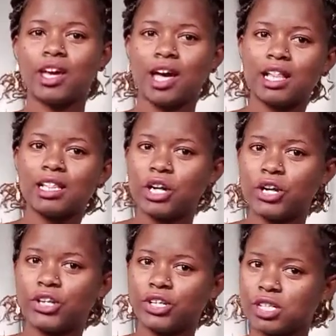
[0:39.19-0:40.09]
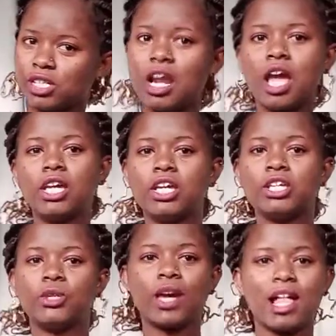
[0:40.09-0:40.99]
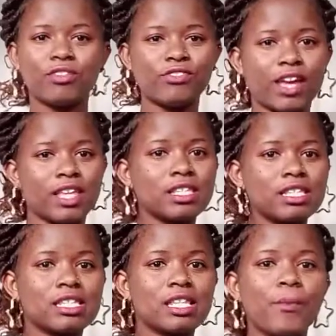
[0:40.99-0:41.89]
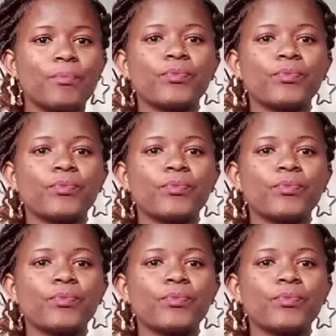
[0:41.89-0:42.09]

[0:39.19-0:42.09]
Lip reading: girl or your girlfriends.